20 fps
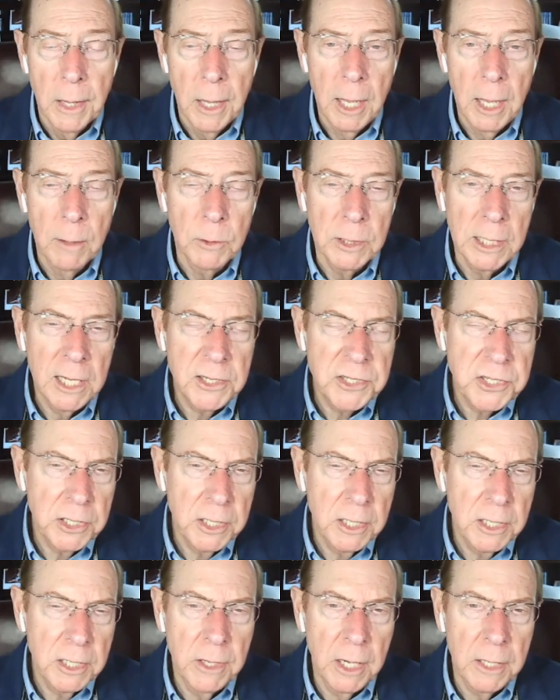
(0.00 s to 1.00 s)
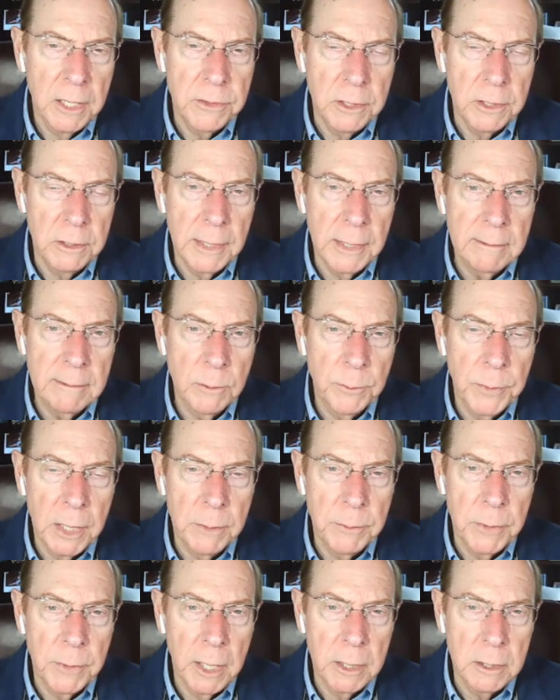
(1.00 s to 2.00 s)
And when I said that, there came to
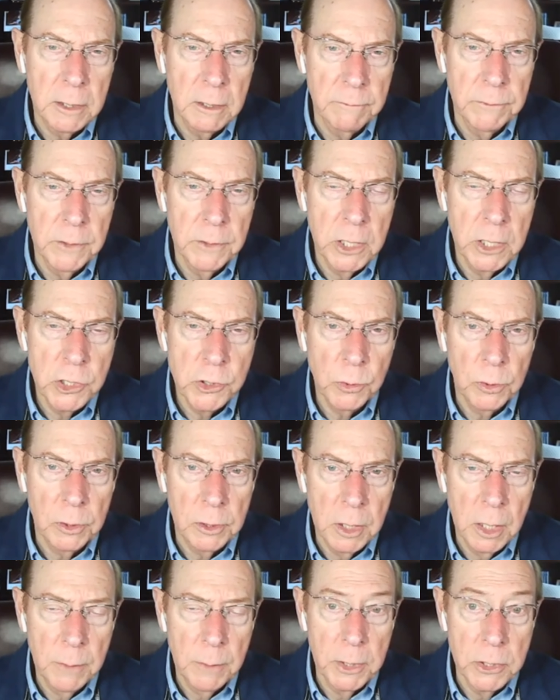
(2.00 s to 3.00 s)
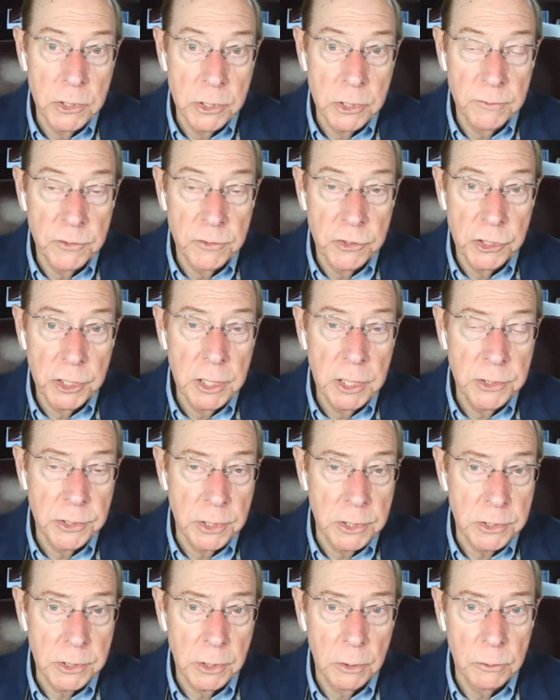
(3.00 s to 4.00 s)
my mind a visual image of
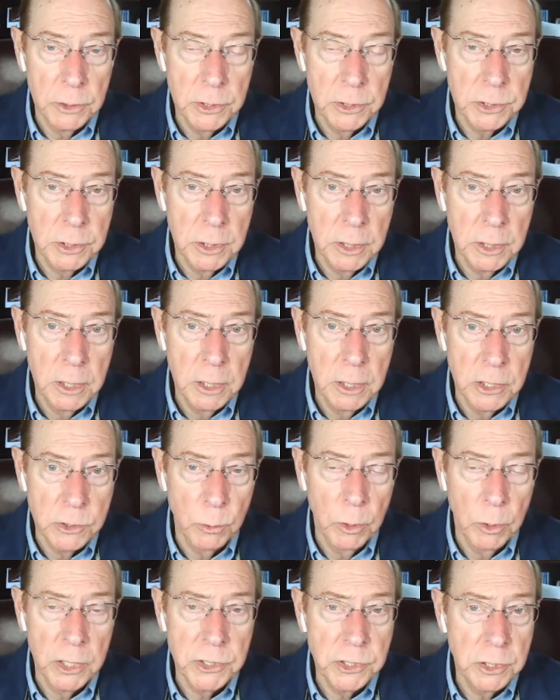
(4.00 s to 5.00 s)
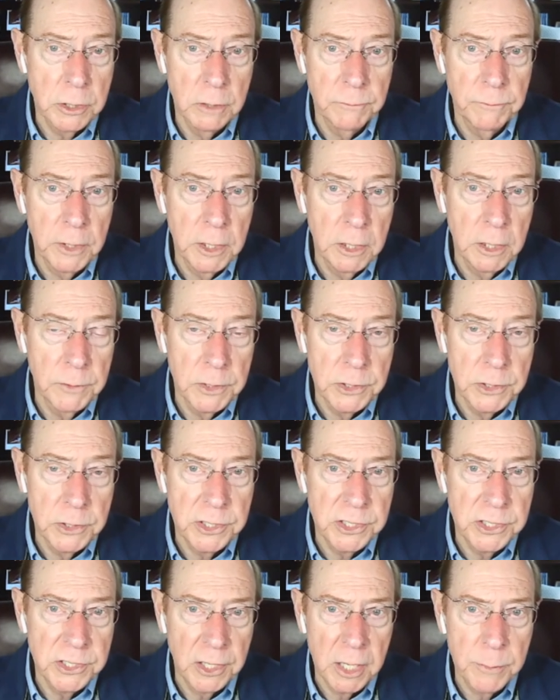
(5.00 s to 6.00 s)
Jesus on his knees washing the feet of his
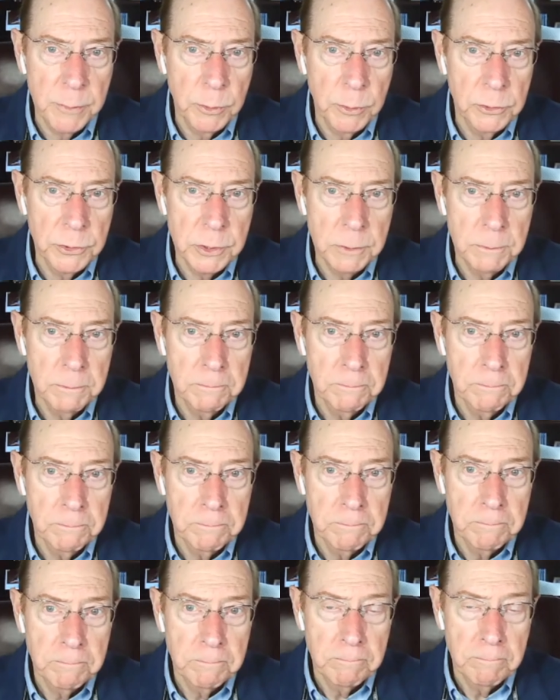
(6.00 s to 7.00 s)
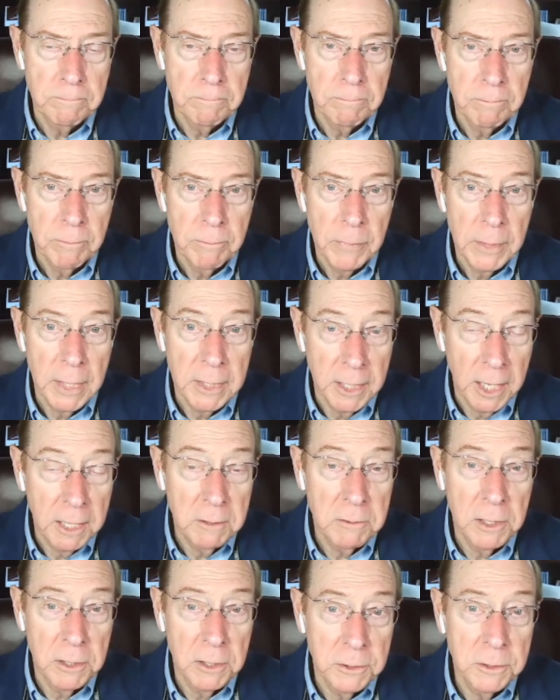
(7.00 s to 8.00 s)
disciples. And I
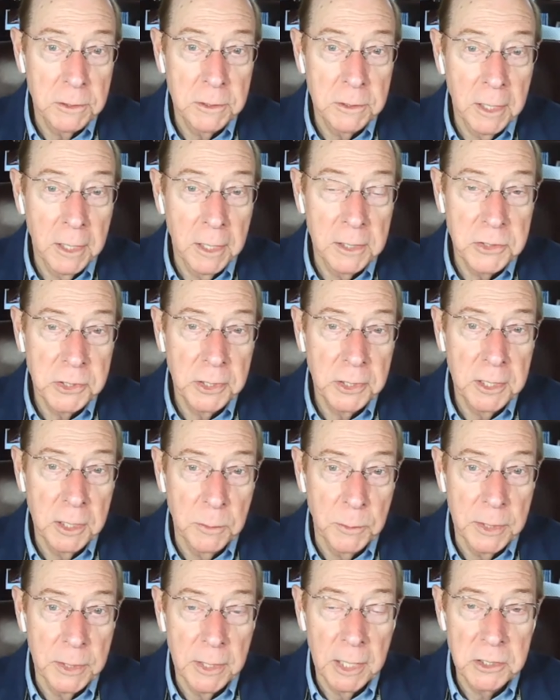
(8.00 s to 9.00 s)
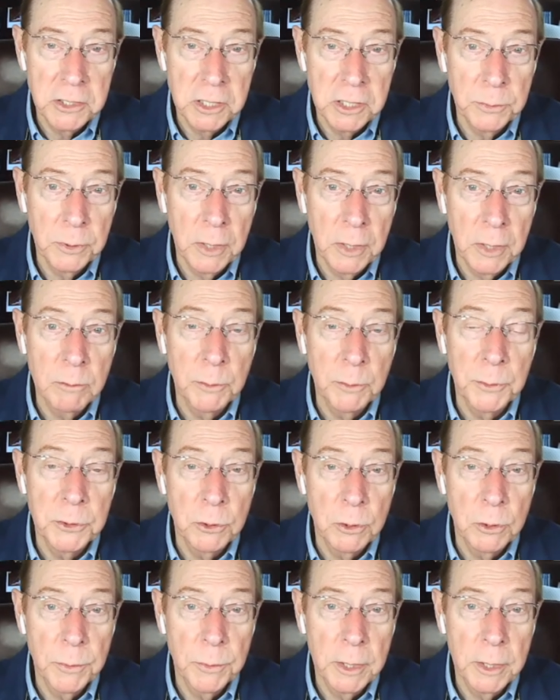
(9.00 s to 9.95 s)
really heard God say to me, That's the problem in your